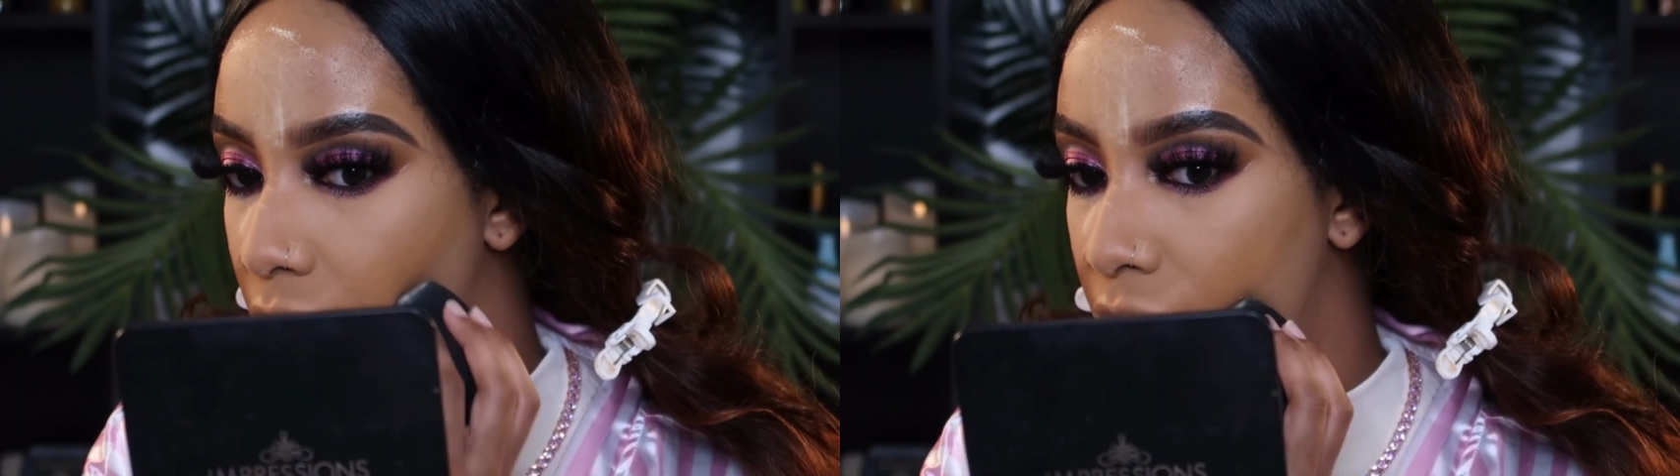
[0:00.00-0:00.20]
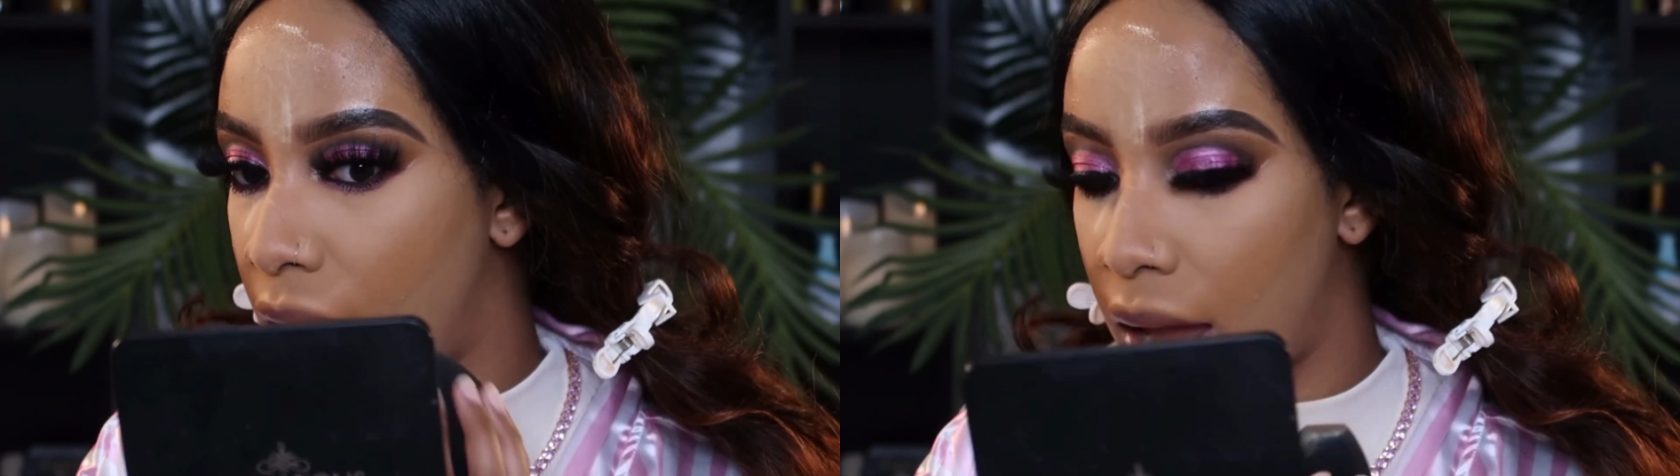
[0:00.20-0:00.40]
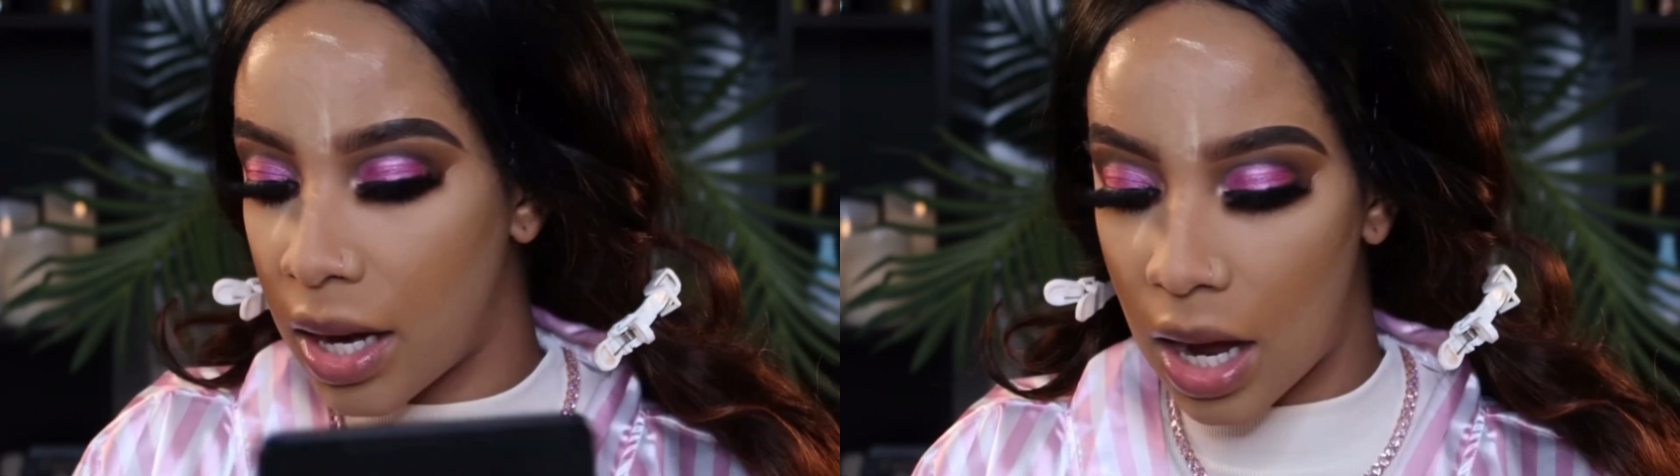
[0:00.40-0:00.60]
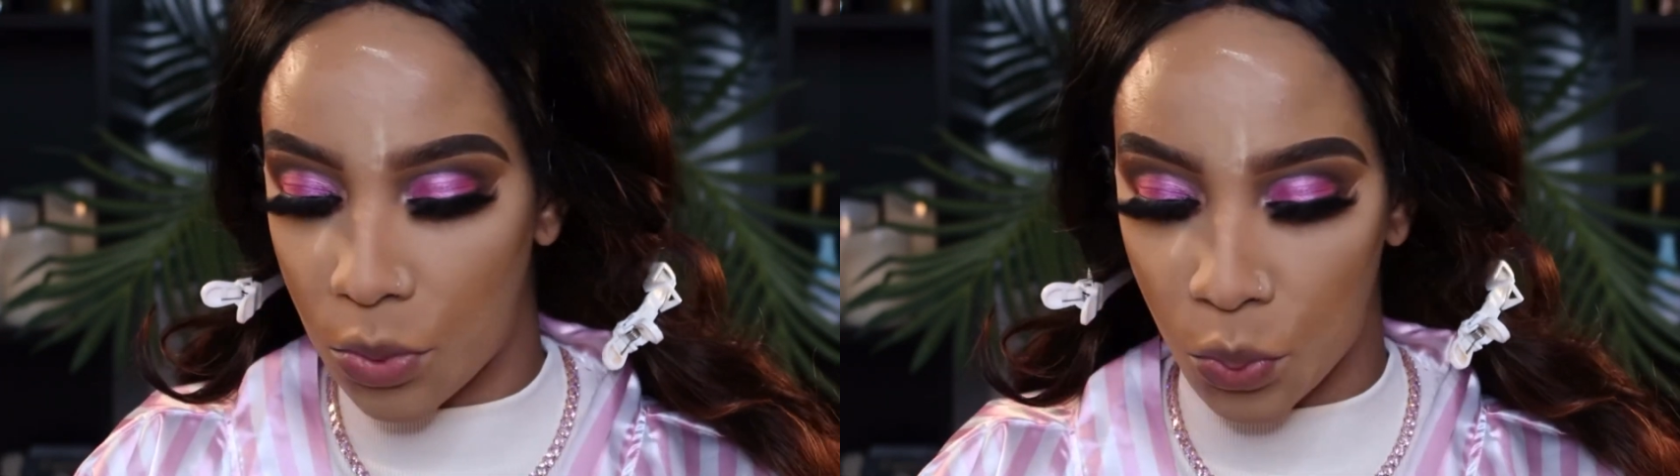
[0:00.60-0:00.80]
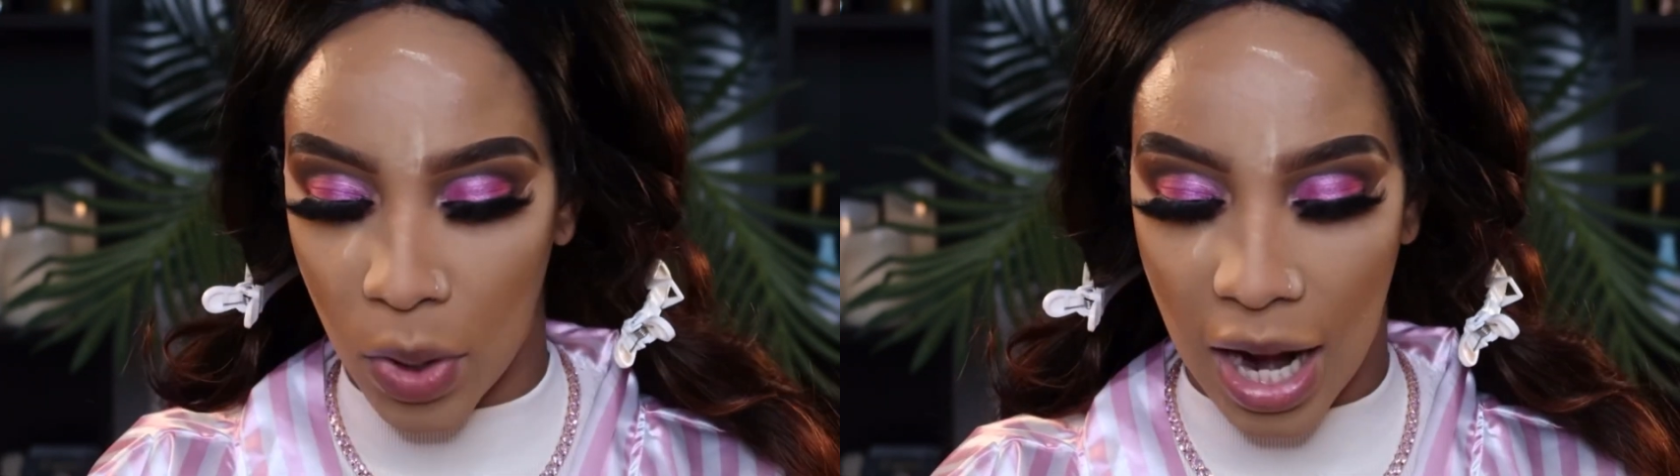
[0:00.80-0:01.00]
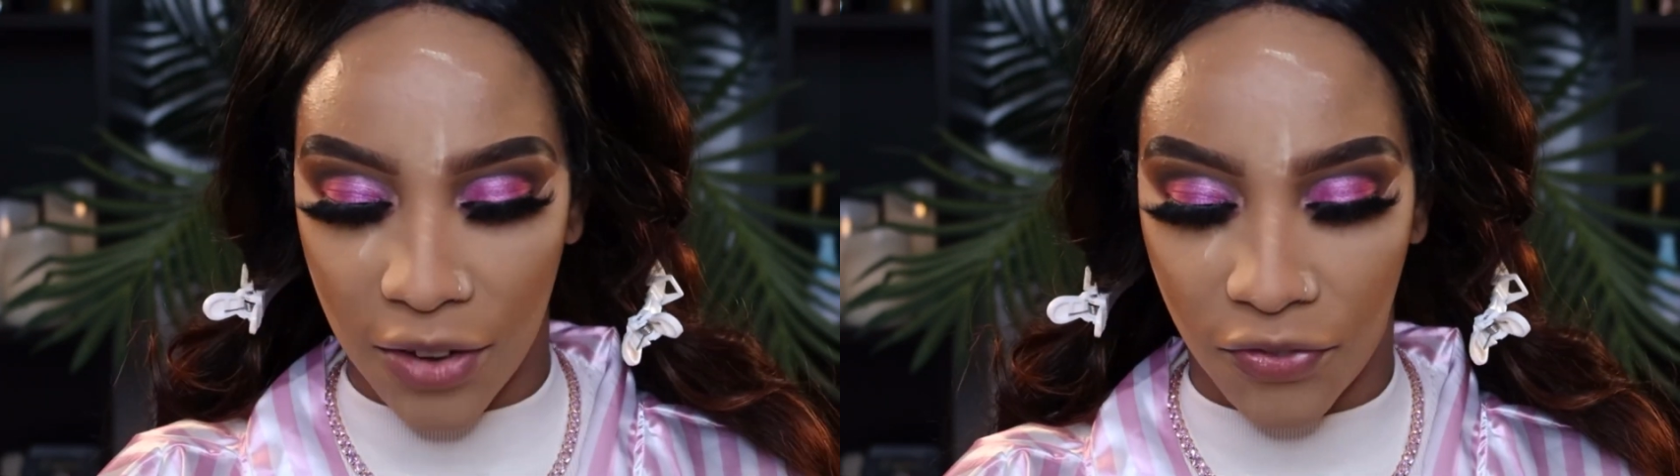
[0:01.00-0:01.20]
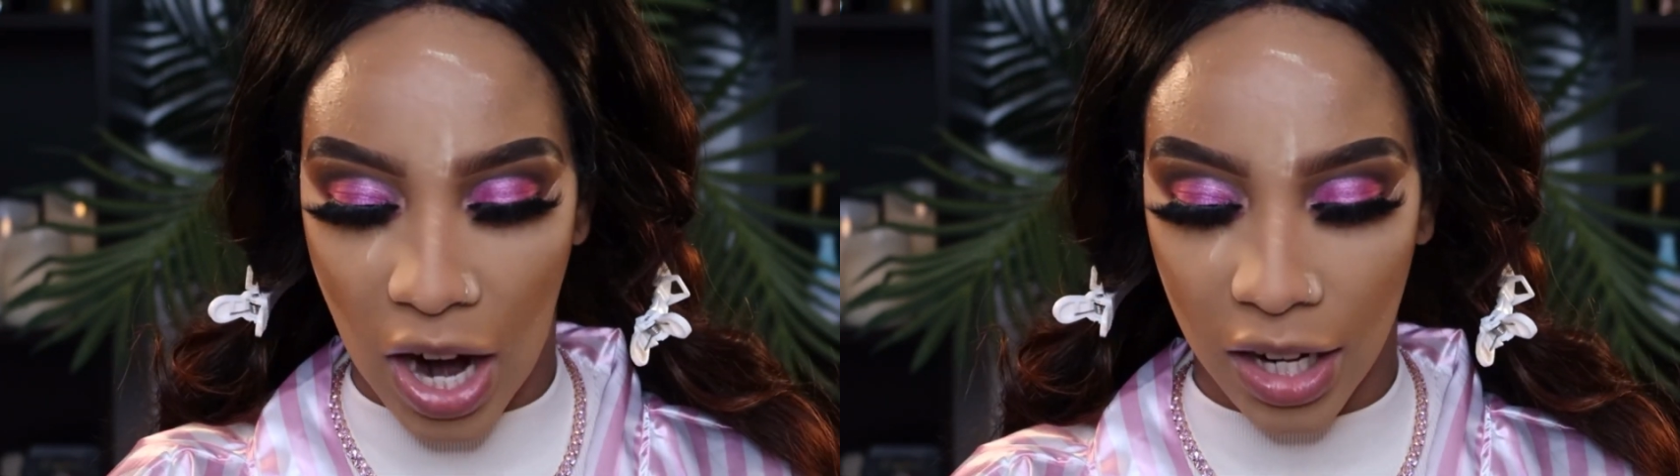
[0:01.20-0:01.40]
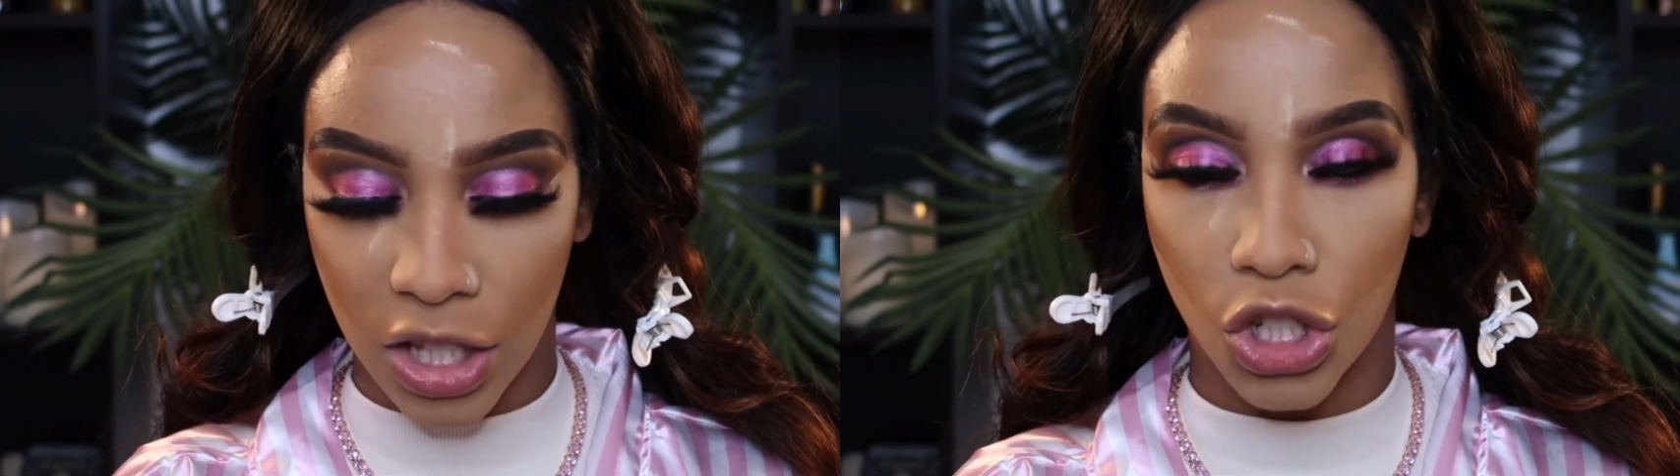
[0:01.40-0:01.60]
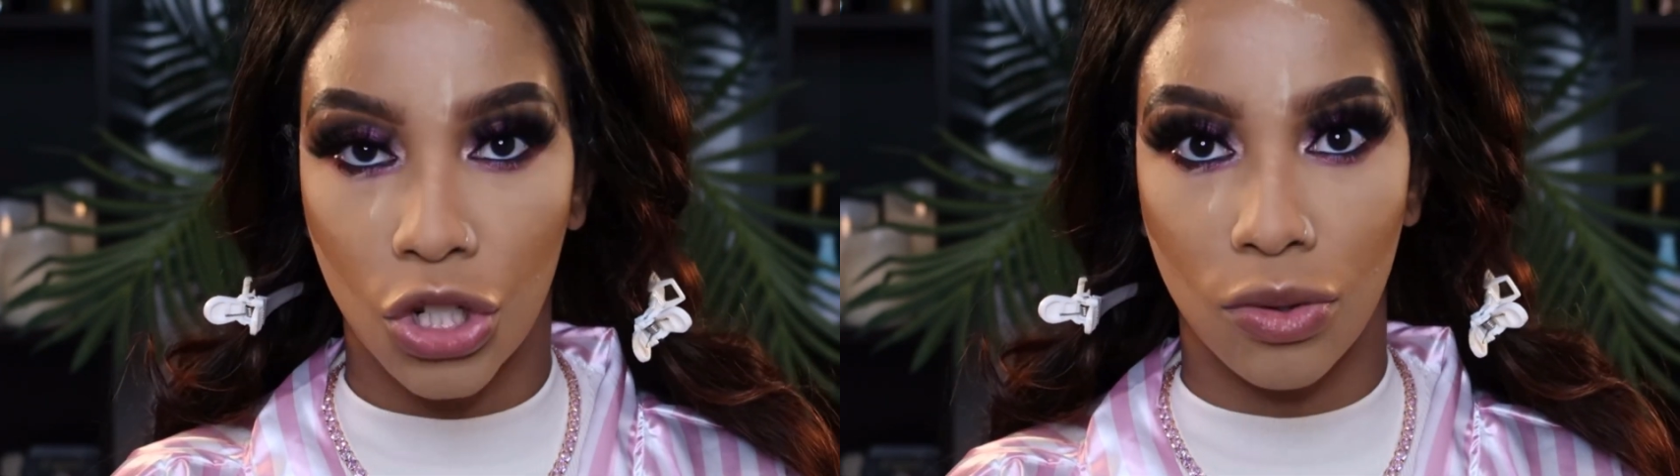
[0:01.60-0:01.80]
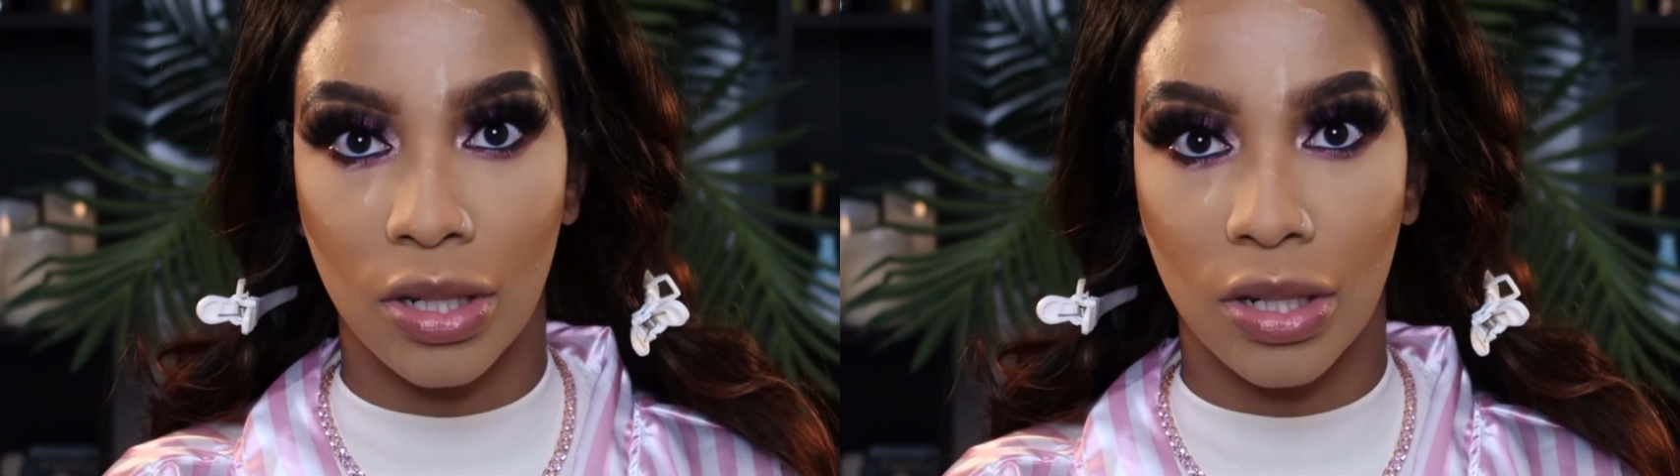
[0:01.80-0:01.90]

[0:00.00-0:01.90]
And when I finally choose